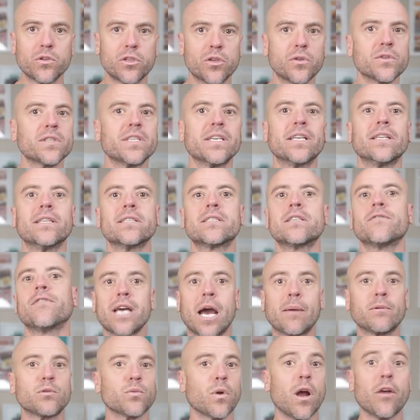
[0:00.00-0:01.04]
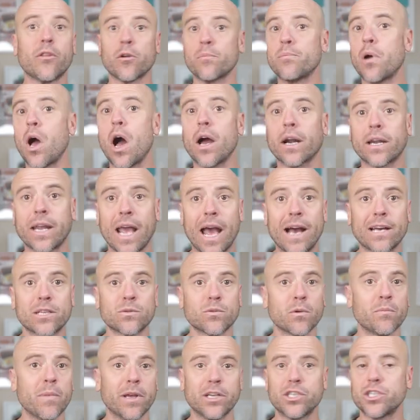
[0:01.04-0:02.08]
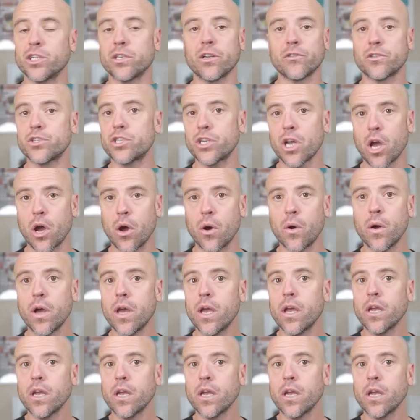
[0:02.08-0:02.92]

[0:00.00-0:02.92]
So you'll see a list of times where other podcasts were mentioned on the show.